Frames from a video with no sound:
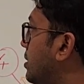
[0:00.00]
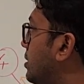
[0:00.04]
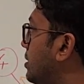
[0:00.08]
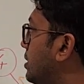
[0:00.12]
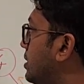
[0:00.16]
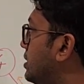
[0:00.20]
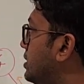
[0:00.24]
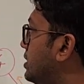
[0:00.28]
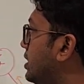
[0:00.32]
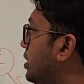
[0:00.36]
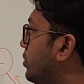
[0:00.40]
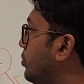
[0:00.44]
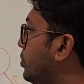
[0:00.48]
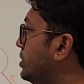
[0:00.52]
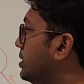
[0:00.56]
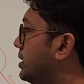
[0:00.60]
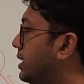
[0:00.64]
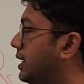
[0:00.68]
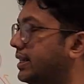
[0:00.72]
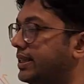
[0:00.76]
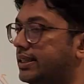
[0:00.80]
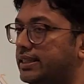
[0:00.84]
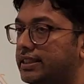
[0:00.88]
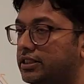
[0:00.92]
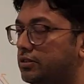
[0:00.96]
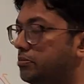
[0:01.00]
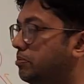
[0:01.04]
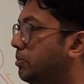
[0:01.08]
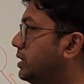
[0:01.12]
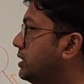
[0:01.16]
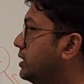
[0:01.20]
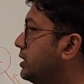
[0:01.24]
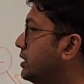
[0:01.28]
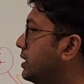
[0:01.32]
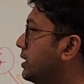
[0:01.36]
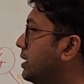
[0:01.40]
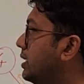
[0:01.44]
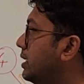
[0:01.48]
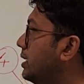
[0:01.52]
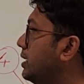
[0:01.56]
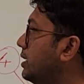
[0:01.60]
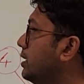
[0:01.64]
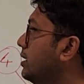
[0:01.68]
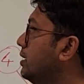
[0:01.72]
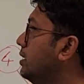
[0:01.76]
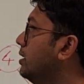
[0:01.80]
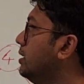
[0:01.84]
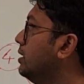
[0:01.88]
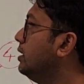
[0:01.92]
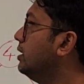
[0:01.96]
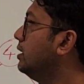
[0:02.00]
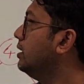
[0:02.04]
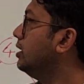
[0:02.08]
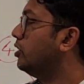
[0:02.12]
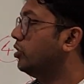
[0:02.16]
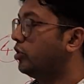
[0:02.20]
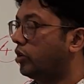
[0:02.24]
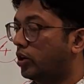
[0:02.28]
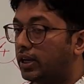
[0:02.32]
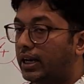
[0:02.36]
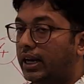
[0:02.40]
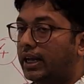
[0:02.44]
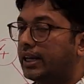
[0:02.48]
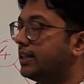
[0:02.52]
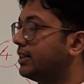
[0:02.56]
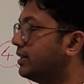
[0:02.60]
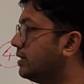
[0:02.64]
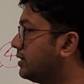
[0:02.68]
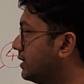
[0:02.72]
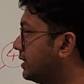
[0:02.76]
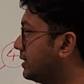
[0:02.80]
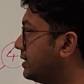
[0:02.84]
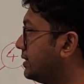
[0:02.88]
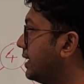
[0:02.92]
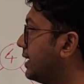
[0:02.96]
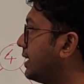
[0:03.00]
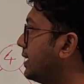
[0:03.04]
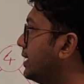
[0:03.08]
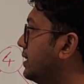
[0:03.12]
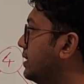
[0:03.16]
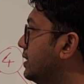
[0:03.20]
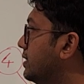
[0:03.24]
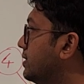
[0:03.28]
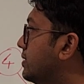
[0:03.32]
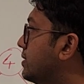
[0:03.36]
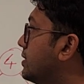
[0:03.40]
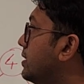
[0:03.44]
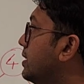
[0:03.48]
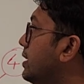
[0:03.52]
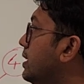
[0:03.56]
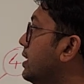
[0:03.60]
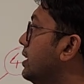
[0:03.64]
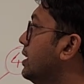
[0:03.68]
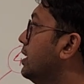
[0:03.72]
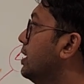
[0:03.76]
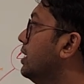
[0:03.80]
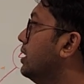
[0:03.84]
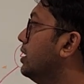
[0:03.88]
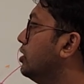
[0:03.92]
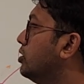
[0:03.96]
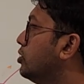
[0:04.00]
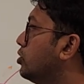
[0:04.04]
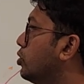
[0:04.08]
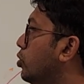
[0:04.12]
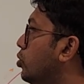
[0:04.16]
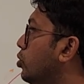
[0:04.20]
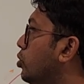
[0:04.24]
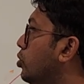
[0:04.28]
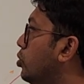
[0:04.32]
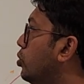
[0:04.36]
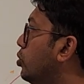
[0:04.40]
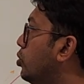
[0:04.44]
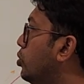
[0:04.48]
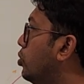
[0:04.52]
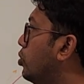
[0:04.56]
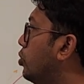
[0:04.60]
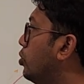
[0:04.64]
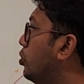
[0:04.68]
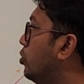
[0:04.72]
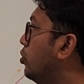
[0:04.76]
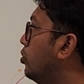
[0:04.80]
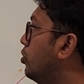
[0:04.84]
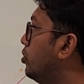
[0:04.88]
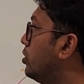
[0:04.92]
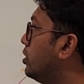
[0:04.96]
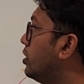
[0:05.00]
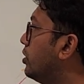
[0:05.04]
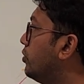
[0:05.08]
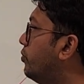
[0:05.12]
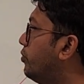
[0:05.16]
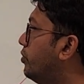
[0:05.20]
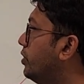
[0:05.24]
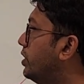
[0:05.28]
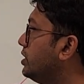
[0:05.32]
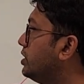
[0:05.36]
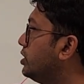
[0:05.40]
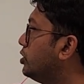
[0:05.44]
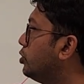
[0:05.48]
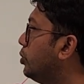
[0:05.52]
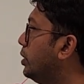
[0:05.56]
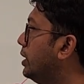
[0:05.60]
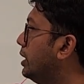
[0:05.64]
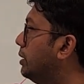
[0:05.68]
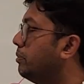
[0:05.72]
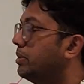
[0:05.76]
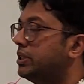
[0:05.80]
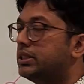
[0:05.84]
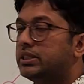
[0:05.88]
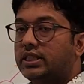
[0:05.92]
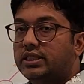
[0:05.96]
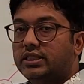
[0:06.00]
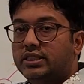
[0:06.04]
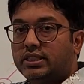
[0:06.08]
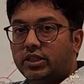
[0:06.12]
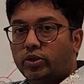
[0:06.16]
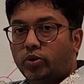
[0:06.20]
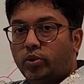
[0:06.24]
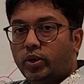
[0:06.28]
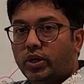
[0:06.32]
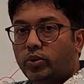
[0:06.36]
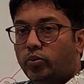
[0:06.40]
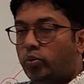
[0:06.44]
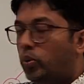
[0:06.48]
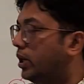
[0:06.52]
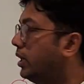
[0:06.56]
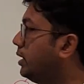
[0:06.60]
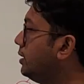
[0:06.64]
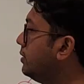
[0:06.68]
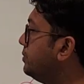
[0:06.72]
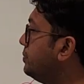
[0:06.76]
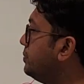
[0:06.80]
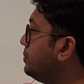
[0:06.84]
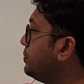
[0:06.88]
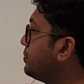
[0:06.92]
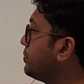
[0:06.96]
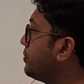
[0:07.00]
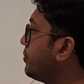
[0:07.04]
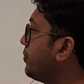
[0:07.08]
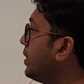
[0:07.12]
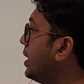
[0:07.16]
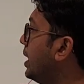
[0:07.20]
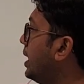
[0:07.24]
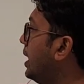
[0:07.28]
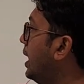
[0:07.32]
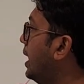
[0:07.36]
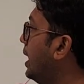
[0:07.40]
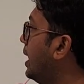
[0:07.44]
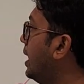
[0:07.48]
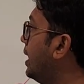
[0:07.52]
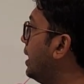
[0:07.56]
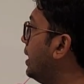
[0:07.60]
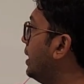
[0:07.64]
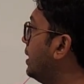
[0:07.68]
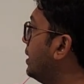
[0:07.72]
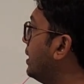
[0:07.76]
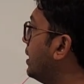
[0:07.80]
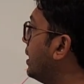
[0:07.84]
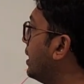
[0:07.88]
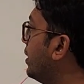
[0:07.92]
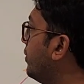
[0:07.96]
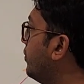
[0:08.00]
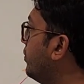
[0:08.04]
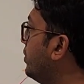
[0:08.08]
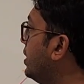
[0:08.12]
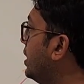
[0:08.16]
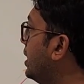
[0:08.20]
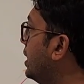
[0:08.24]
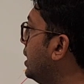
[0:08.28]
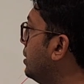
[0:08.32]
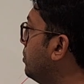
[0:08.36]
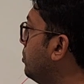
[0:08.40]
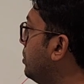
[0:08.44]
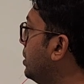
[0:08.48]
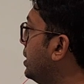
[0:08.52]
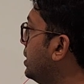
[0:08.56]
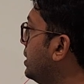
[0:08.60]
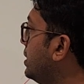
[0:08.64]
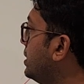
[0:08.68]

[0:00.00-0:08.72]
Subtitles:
a sequence like this, basically not like this, exactly this. So the first two elements are 0 and 1, and every element